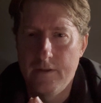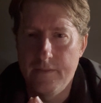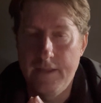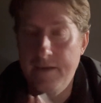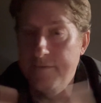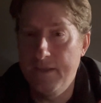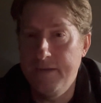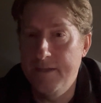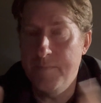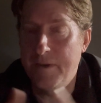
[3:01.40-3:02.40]
They
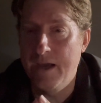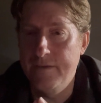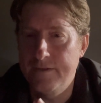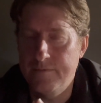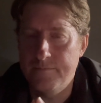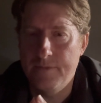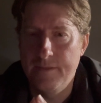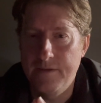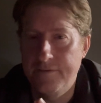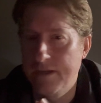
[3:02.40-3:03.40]
demonize it, and
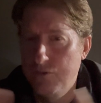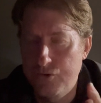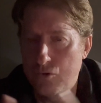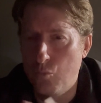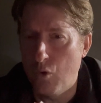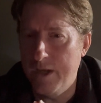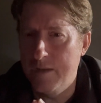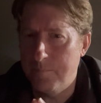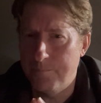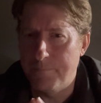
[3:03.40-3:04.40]
they say you shouldn't want it,
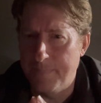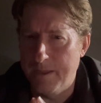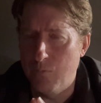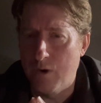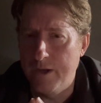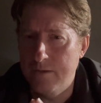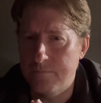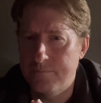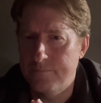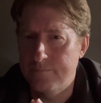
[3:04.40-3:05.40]
but they want it.
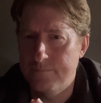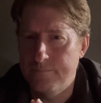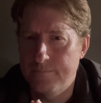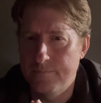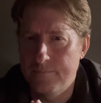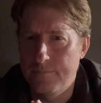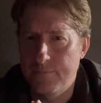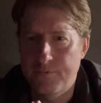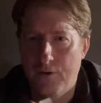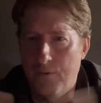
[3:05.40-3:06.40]

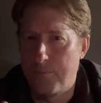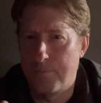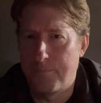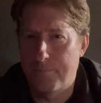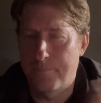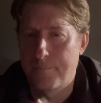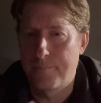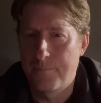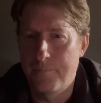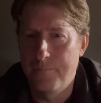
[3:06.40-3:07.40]
So
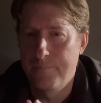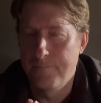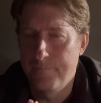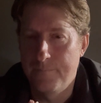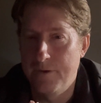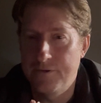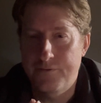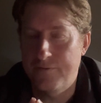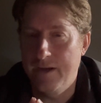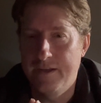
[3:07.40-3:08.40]
they're just
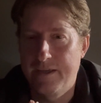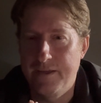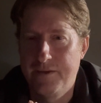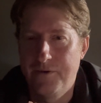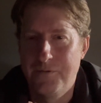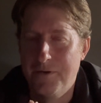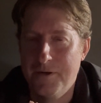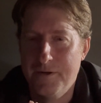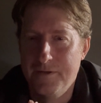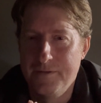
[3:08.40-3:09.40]
trying to get you
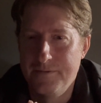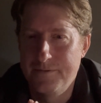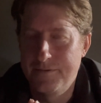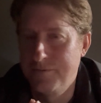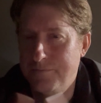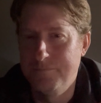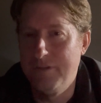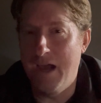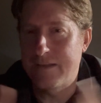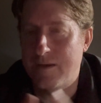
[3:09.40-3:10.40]
to
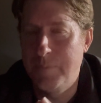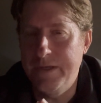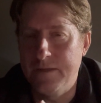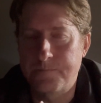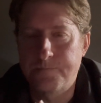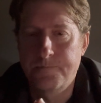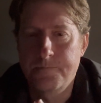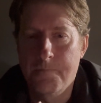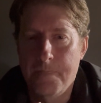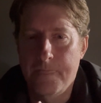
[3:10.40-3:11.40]
not compete.
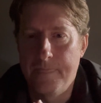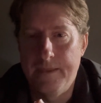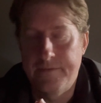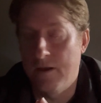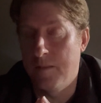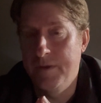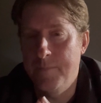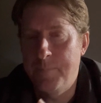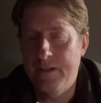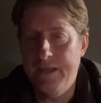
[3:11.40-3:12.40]
It's all a
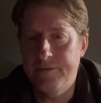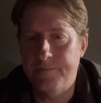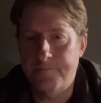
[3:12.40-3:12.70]
manipulation.